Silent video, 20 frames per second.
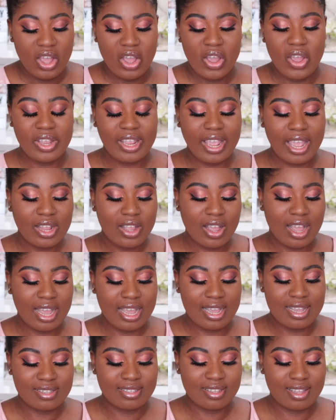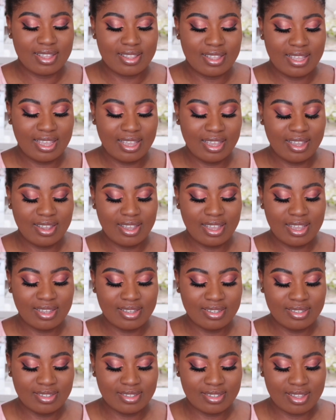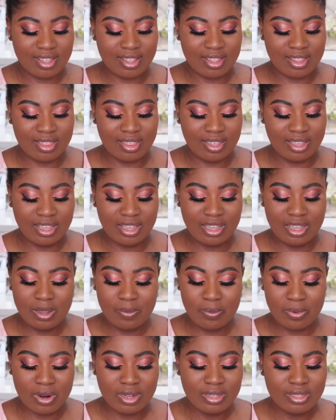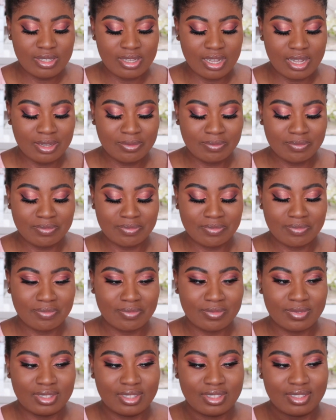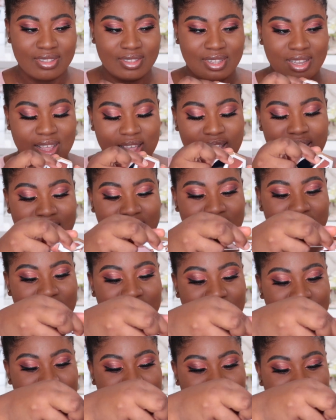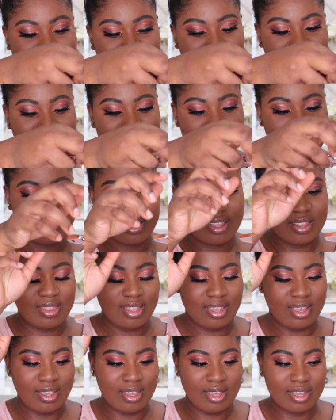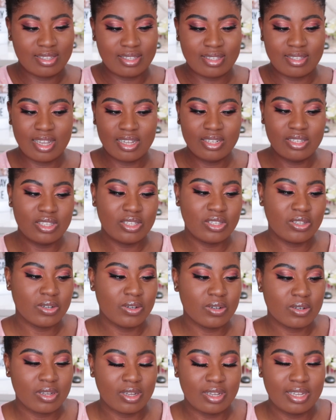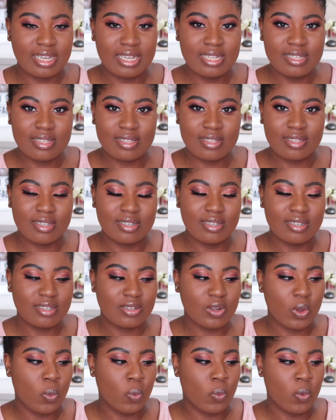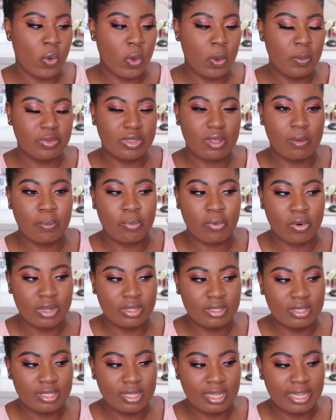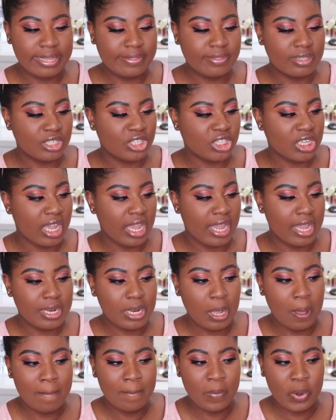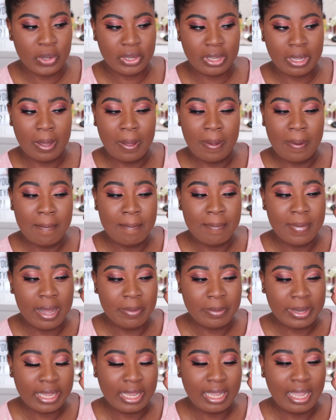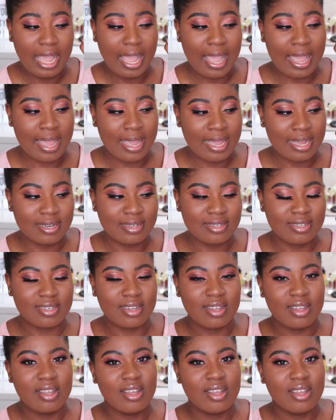Okay guys, here is the bronzer. This is the Sunstalker Instant Warmth Bronzer in the shade Mocha Mami, and